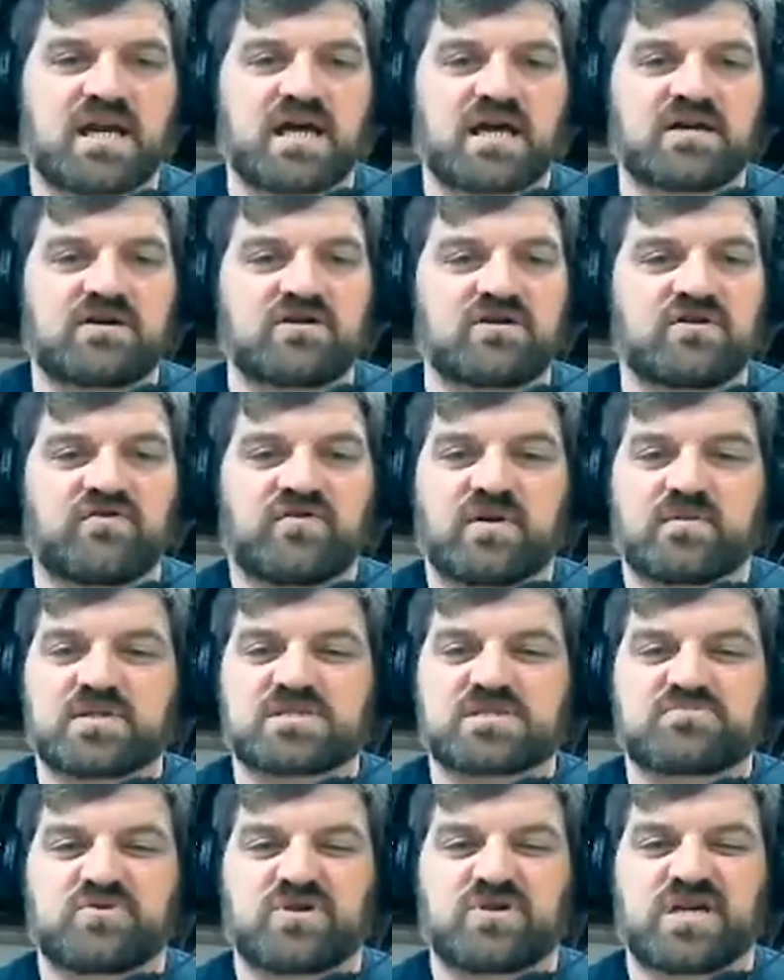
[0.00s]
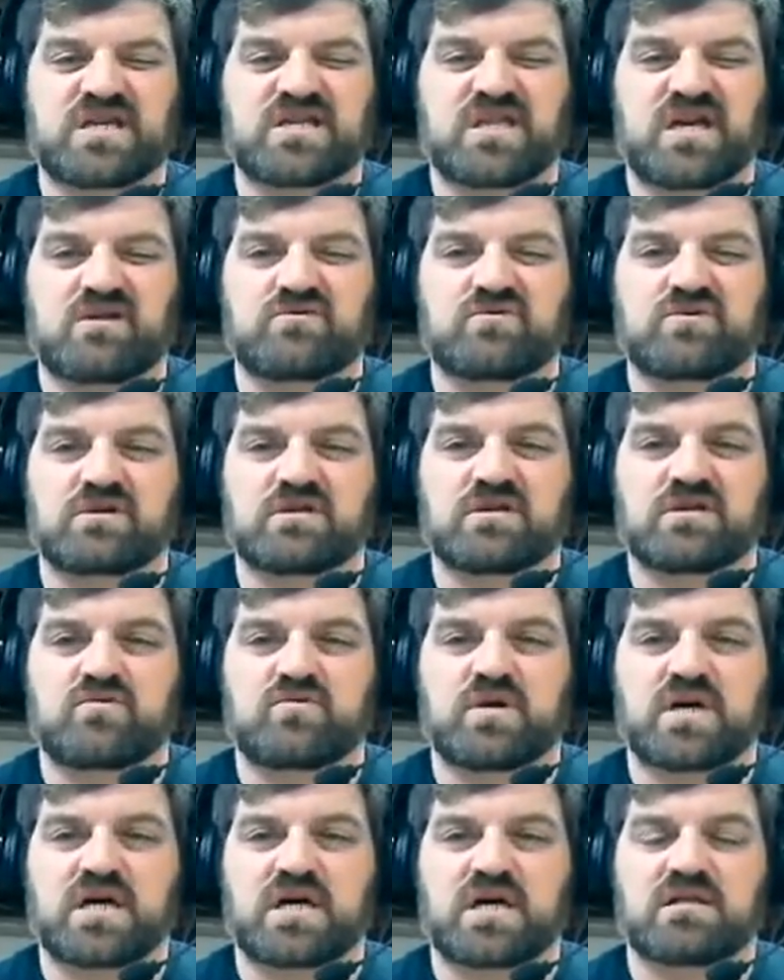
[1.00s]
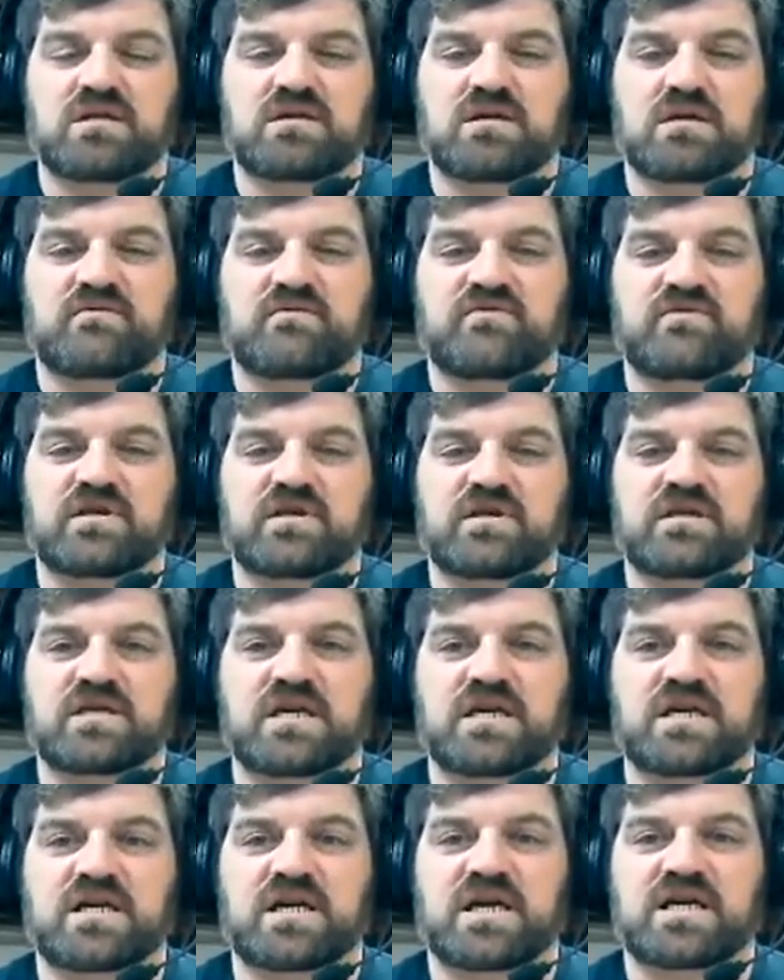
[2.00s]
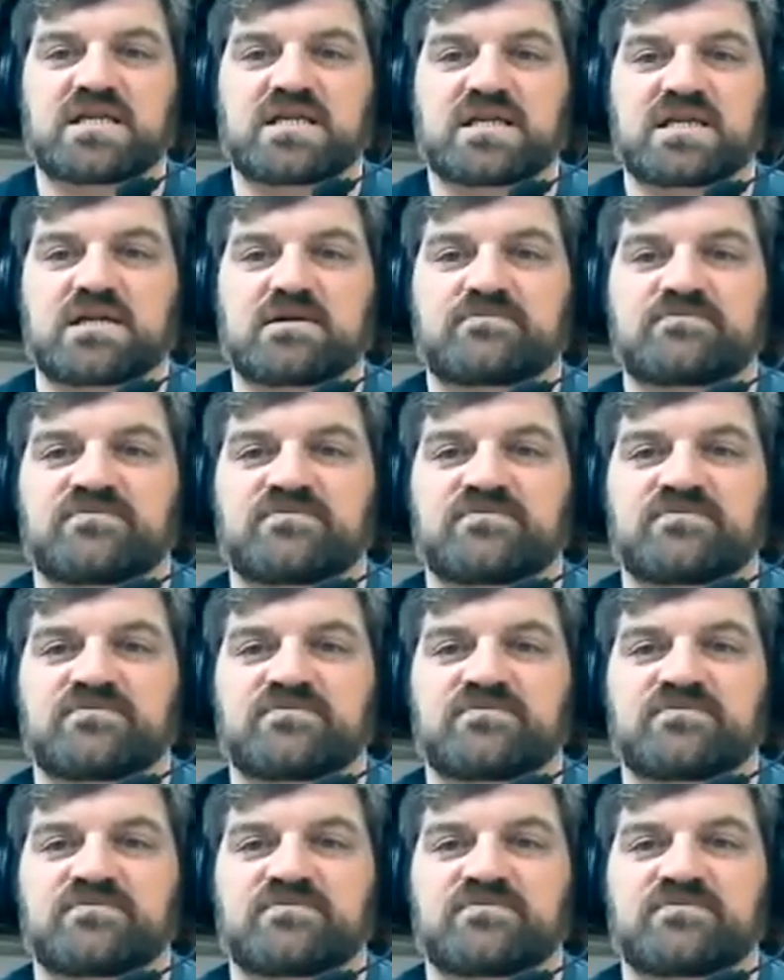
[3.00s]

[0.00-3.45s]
I don't know if I'm explaining that really well. Hopefully you get an idea.